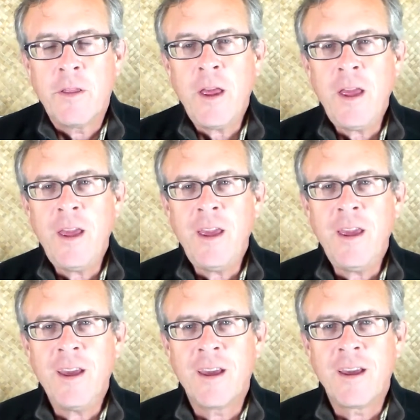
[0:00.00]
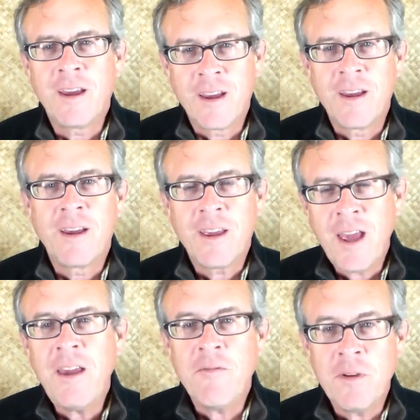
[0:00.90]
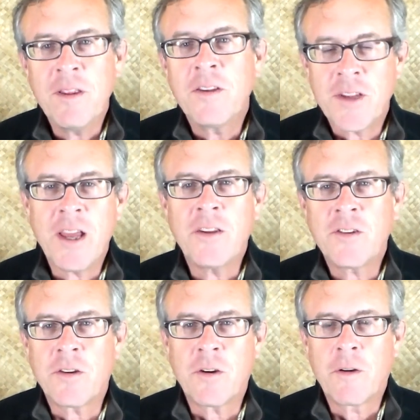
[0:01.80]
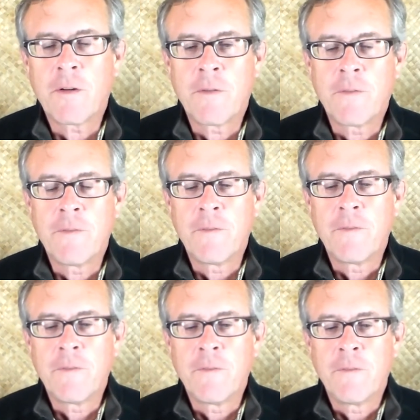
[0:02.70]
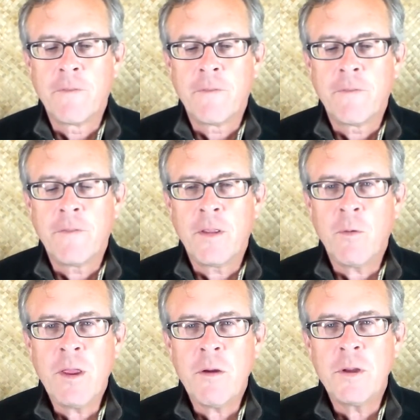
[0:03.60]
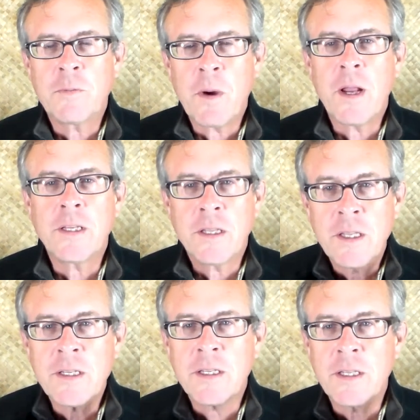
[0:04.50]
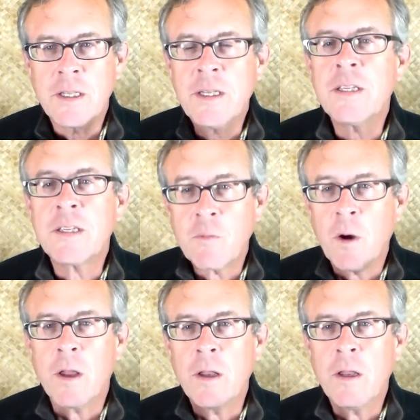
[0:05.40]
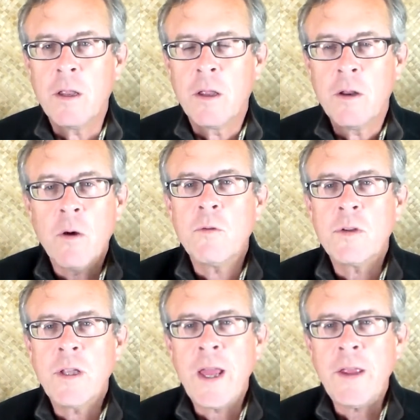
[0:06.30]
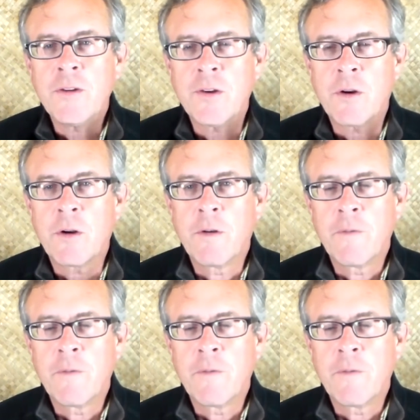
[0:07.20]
they gave me this answer. And the way they responded, I said, this, this one knows the answer.